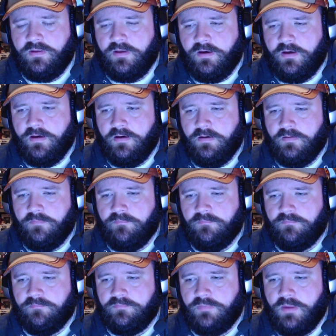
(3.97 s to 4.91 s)
Um,
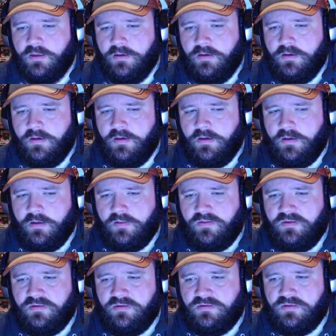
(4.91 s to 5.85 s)

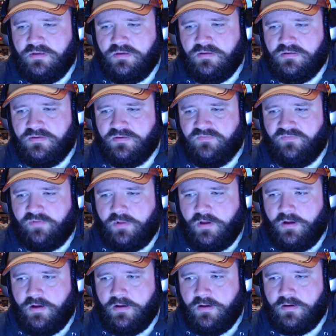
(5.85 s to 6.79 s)
this is a
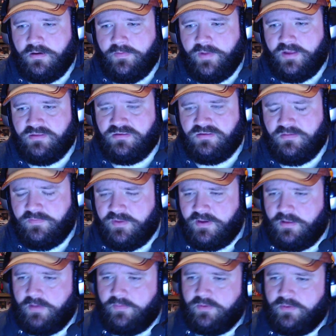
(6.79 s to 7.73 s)
vlog about
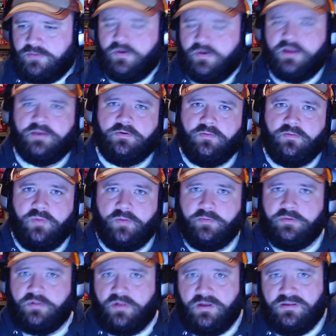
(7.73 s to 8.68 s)
something I've been trying to remember
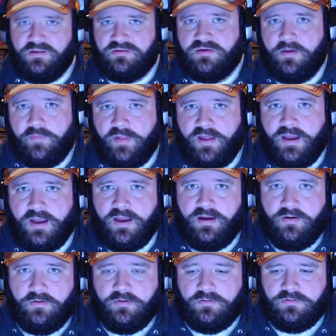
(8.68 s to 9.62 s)
the last couple of
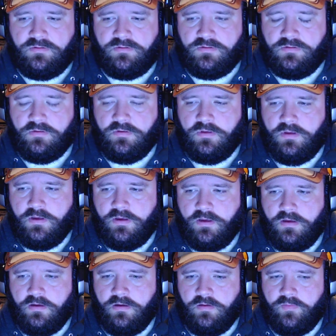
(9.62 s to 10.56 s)
hours,
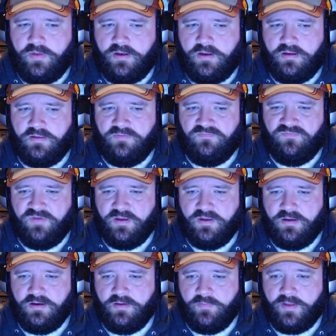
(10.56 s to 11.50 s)
uh, about an
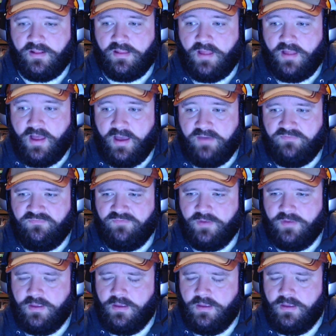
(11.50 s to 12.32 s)
event in my life